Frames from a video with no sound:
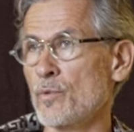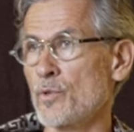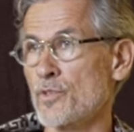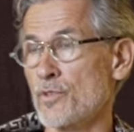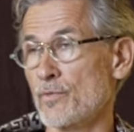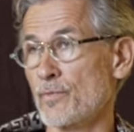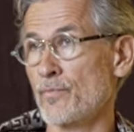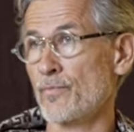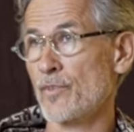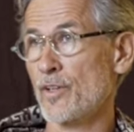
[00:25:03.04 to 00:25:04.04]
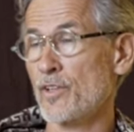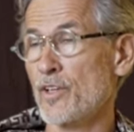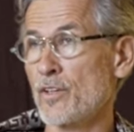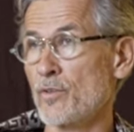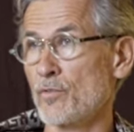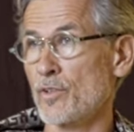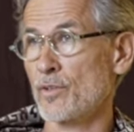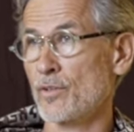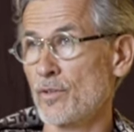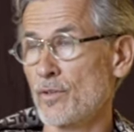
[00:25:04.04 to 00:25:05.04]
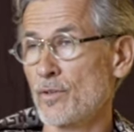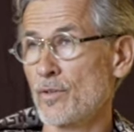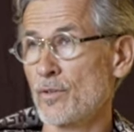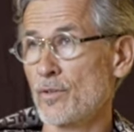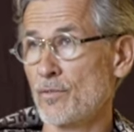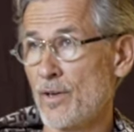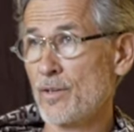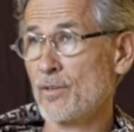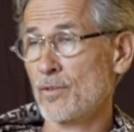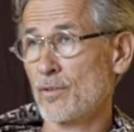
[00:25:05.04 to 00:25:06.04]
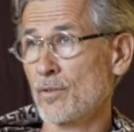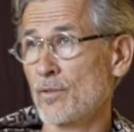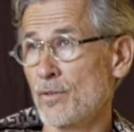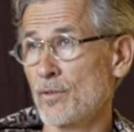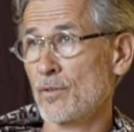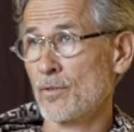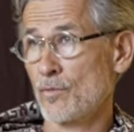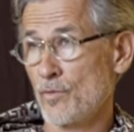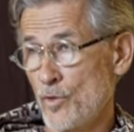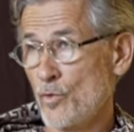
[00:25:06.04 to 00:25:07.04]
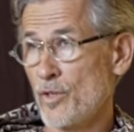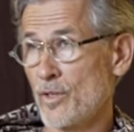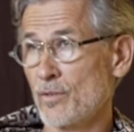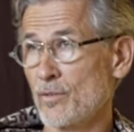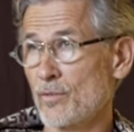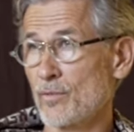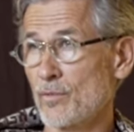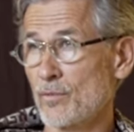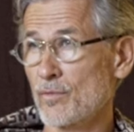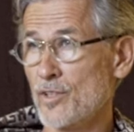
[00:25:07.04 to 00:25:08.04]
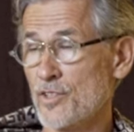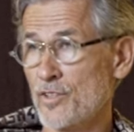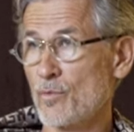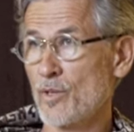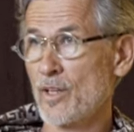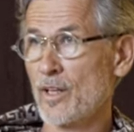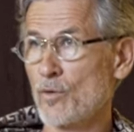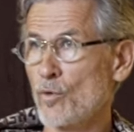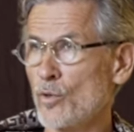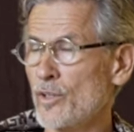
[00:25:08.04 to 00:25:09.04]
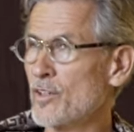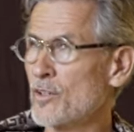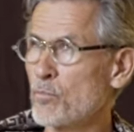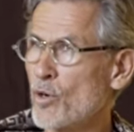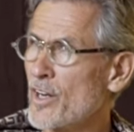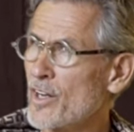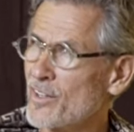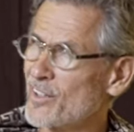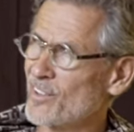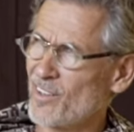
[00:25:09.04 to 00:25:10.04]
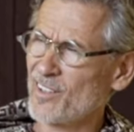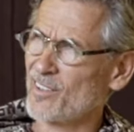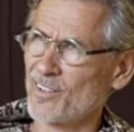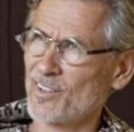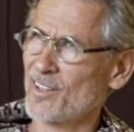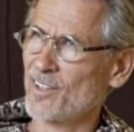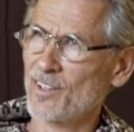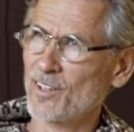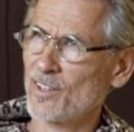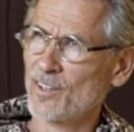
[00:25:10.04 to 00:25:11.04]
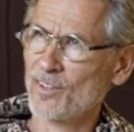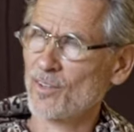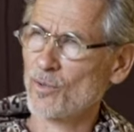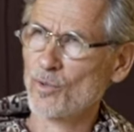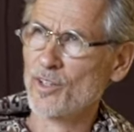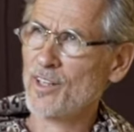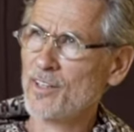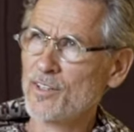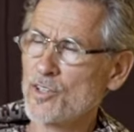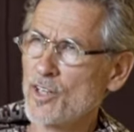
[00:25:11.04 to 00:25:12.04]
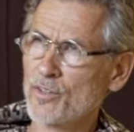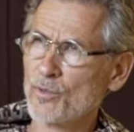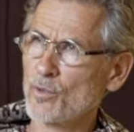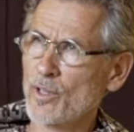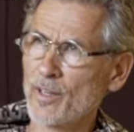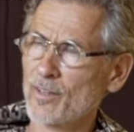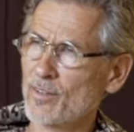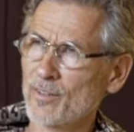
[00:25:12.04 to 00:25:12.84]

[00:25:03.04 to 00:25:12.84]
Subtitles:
was at the end of it, right? We know that. Just they were like all interbred, right? And all killing each other, all like